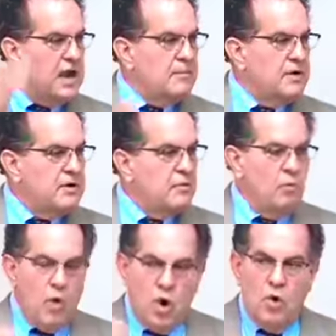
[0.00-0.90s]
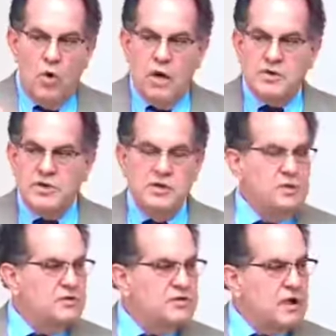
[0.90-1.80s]
chapter, woe unto
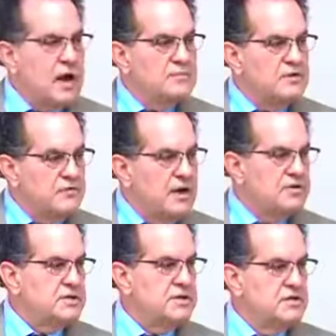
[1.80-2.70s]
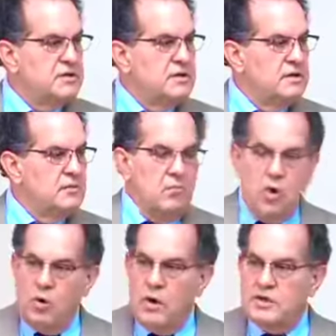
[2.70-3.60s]
you, scribes and Pharisees,
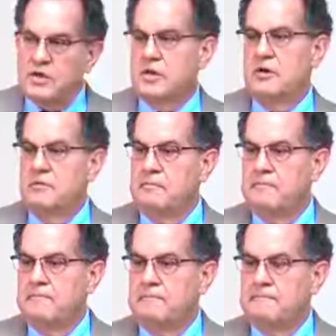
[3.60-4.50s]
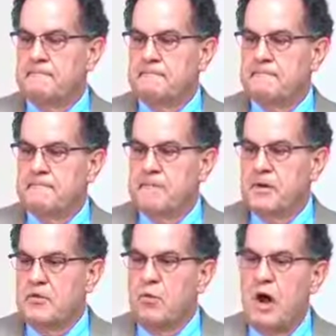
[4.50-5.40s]
woe unto you.
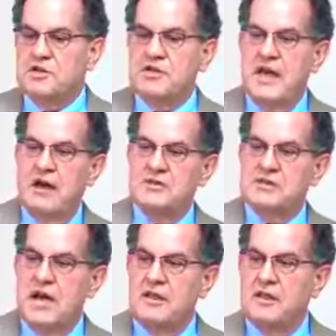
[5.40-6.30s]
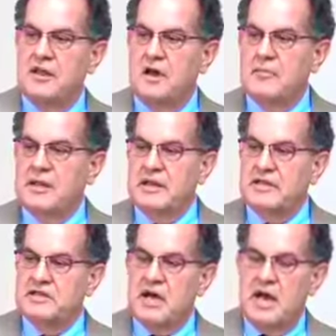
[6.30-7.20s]
You wash the outside of the cup, but the
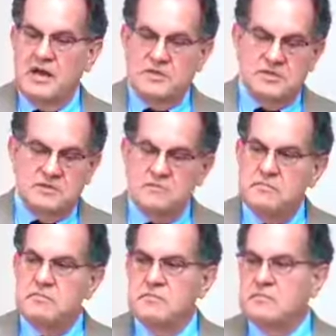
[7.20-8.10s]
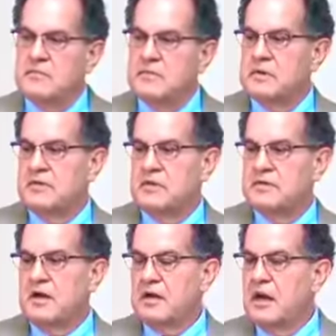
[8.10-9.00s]
inside is,
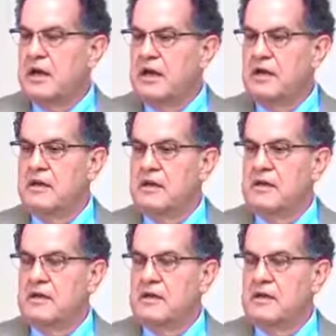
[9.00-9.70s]
is unclean.